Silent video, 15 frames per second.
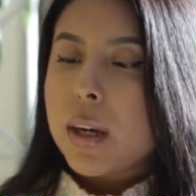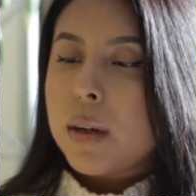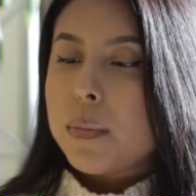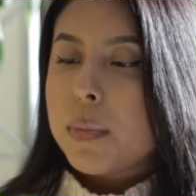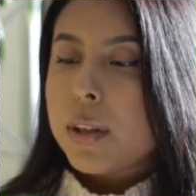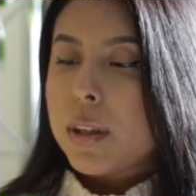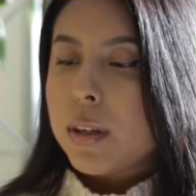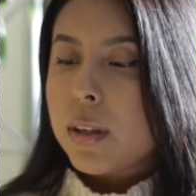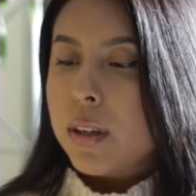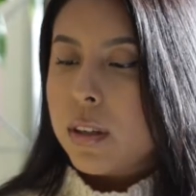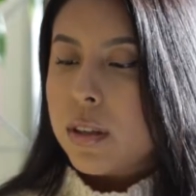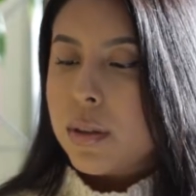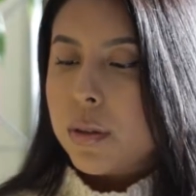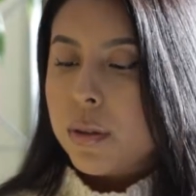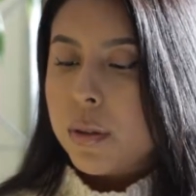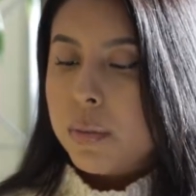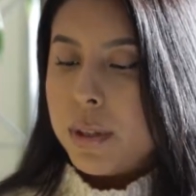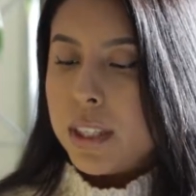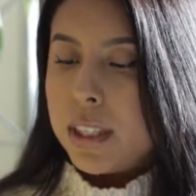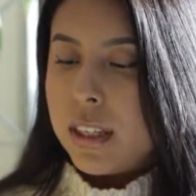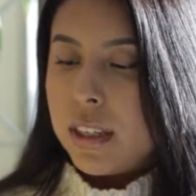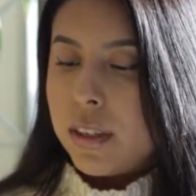But the soil
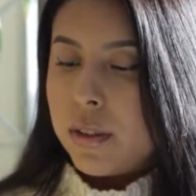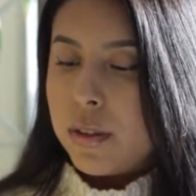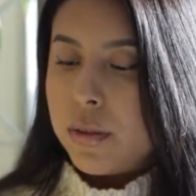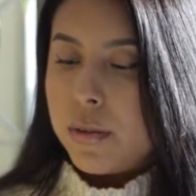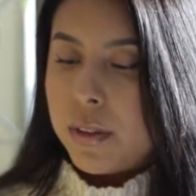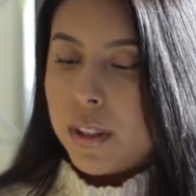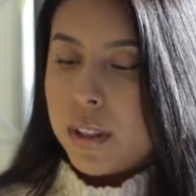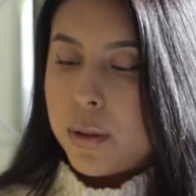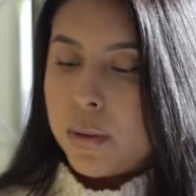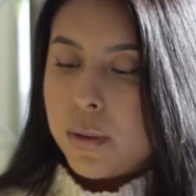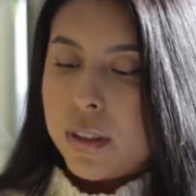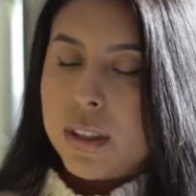mix that I use for this one